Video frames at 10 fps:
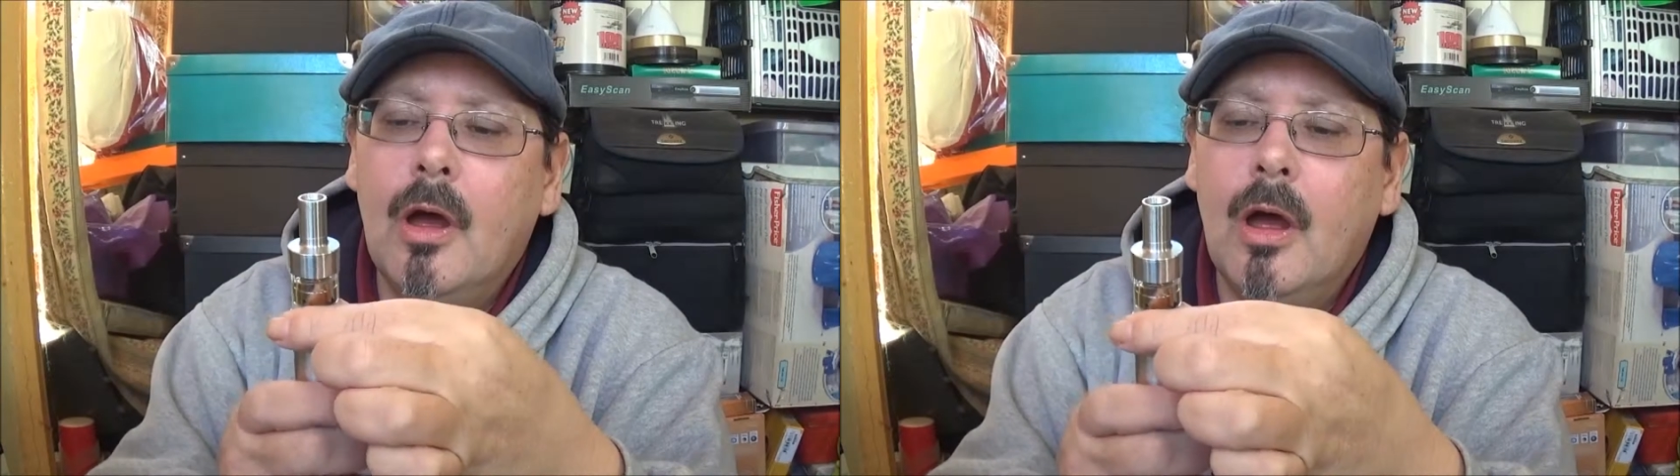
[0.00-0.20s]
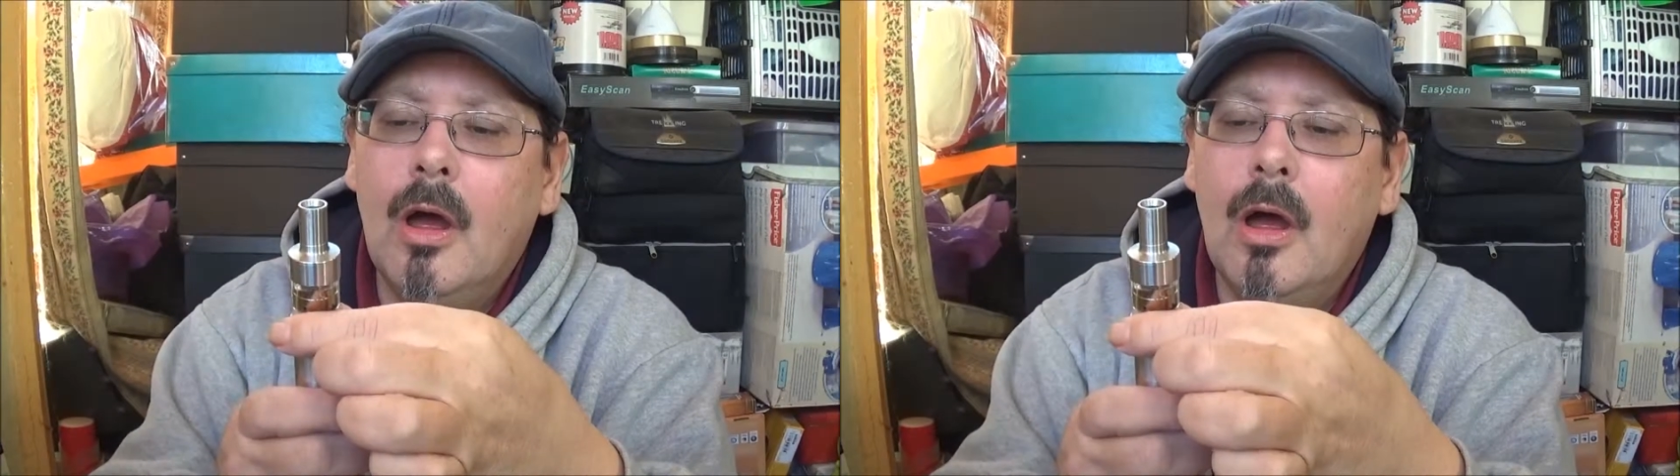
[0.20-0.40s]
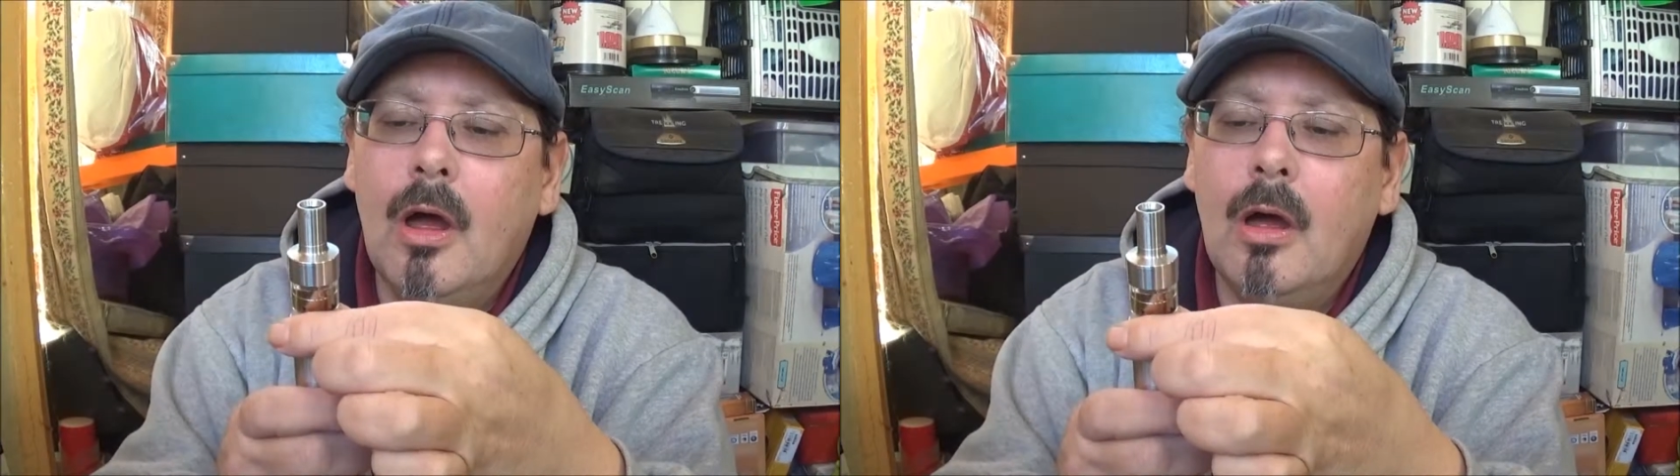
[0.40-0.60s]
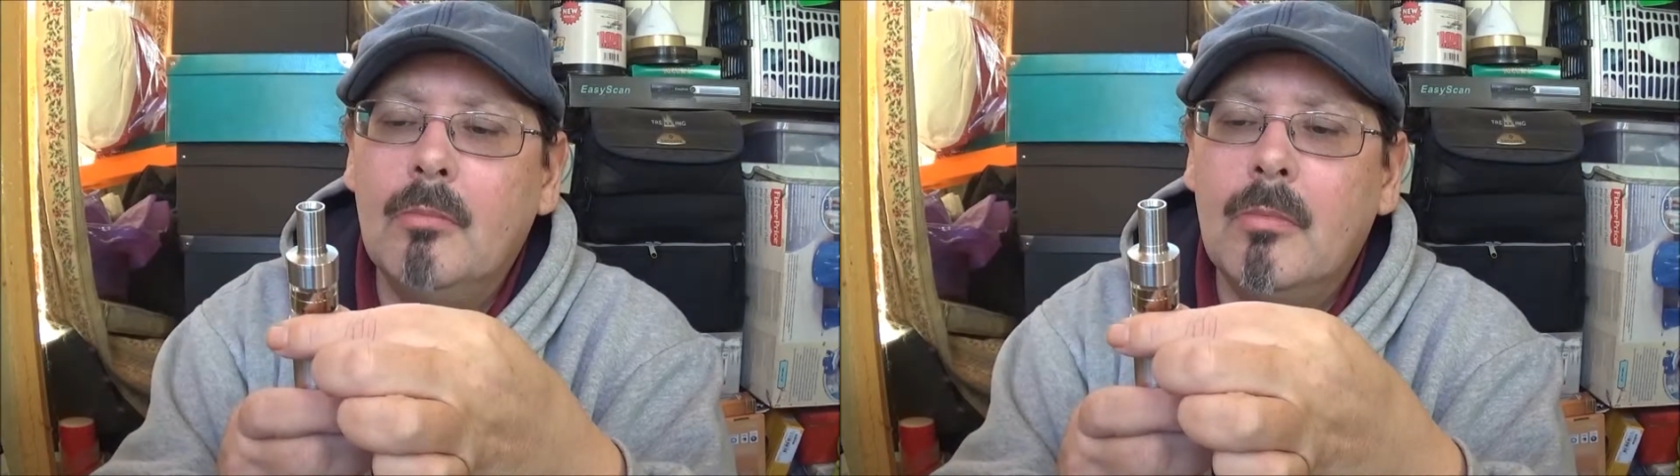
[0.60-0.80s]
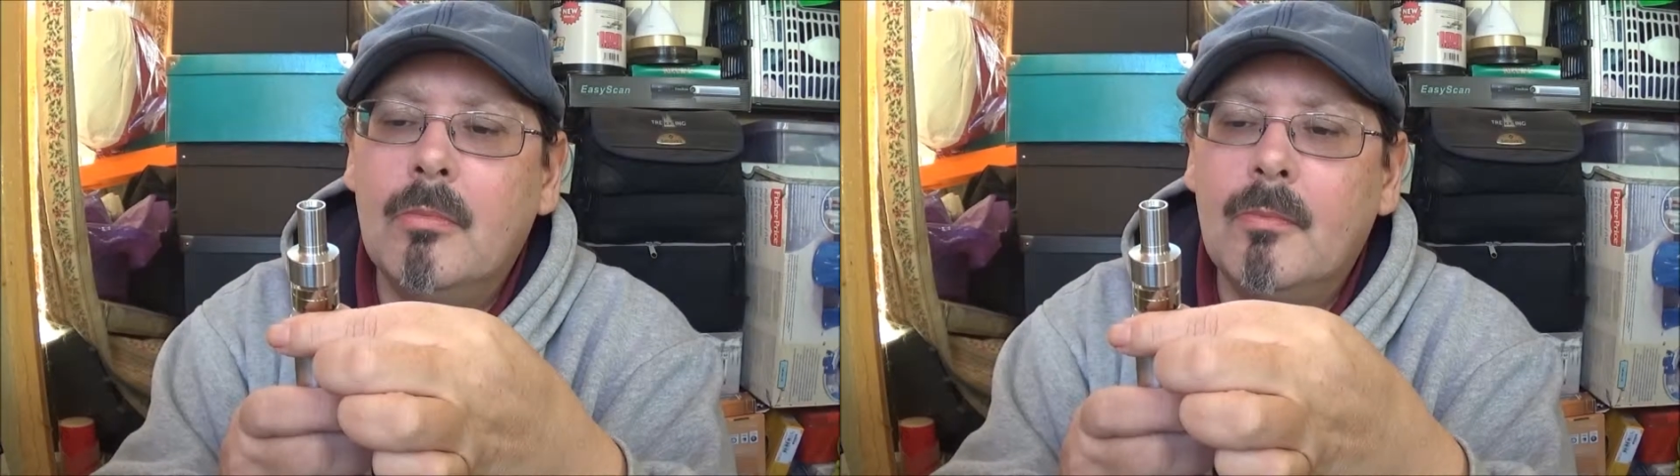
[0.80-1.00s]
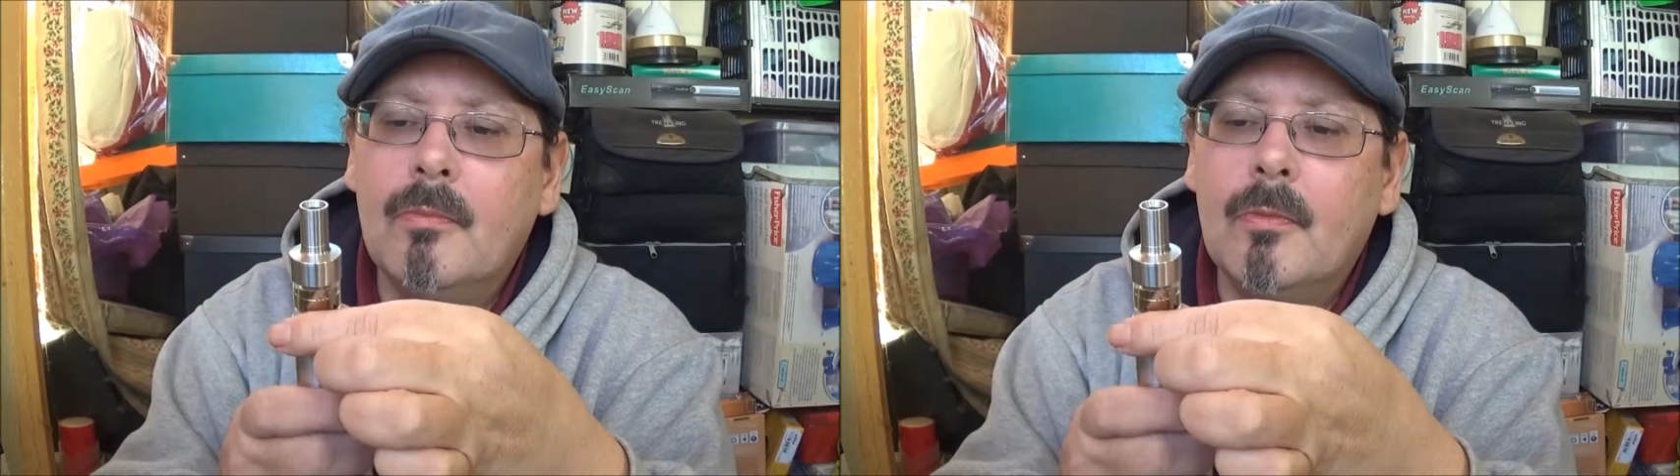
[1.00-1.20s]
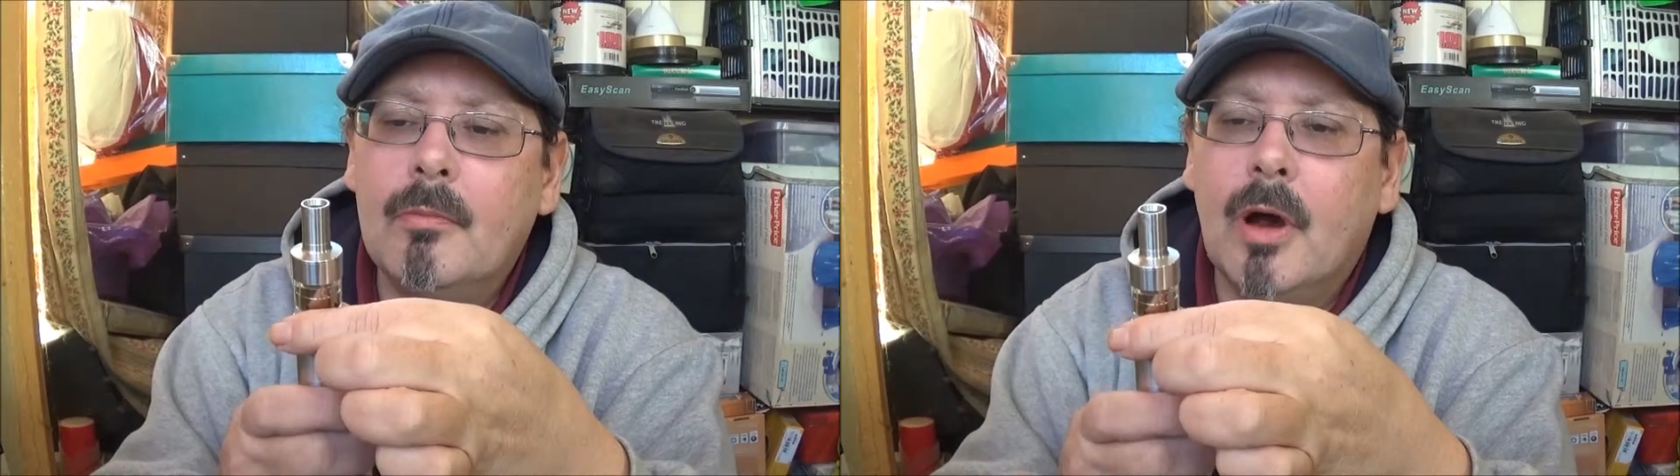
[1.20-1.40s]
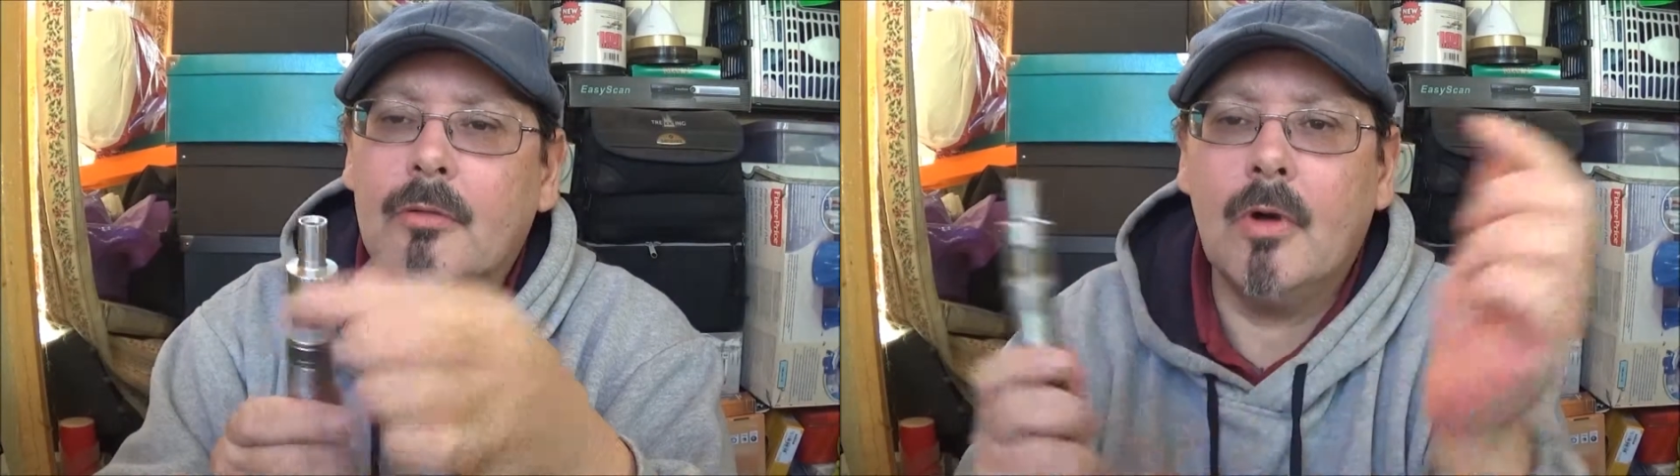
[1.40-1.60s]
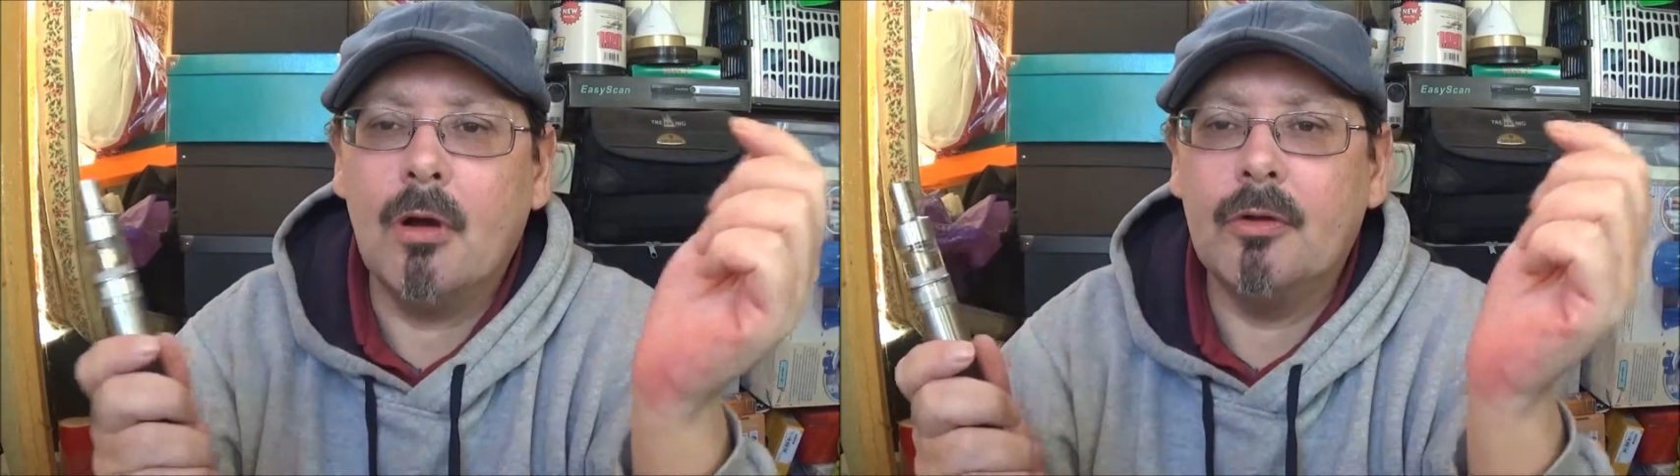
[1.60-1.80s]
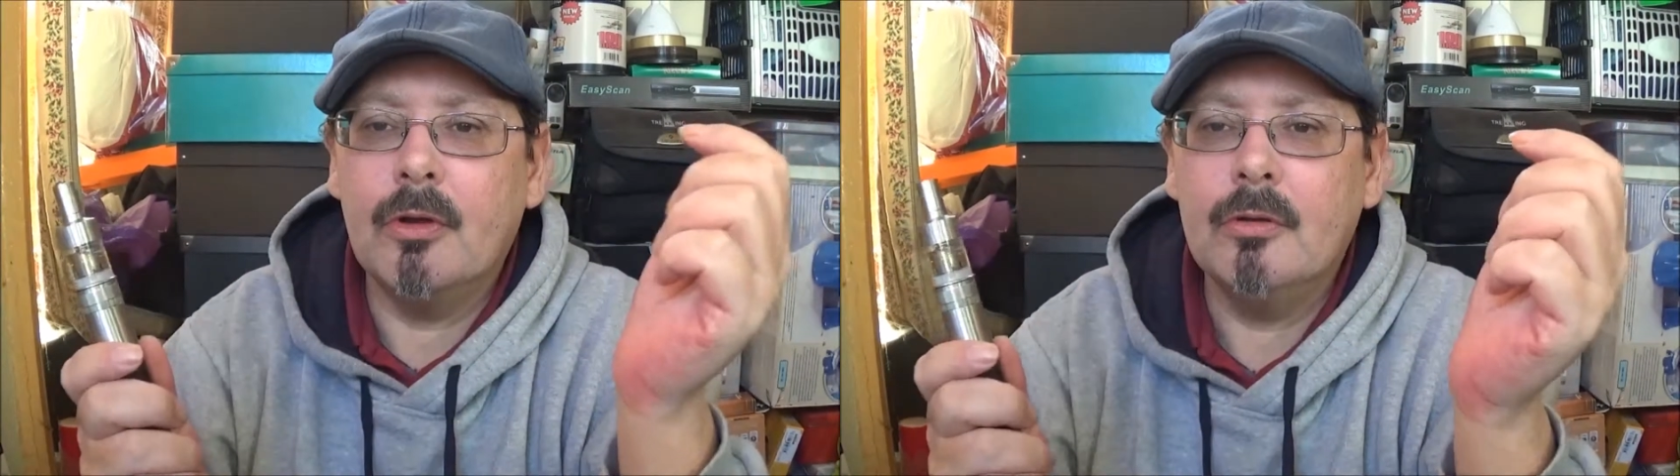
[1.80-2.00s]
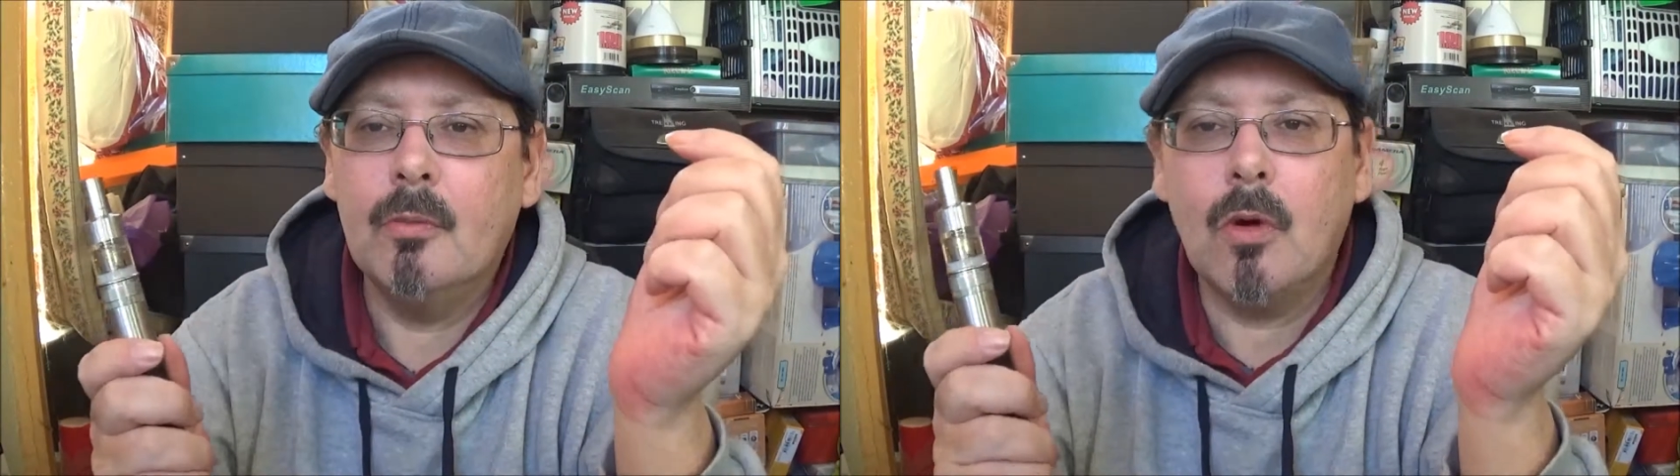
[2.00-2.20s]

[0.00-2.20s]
But I'd rather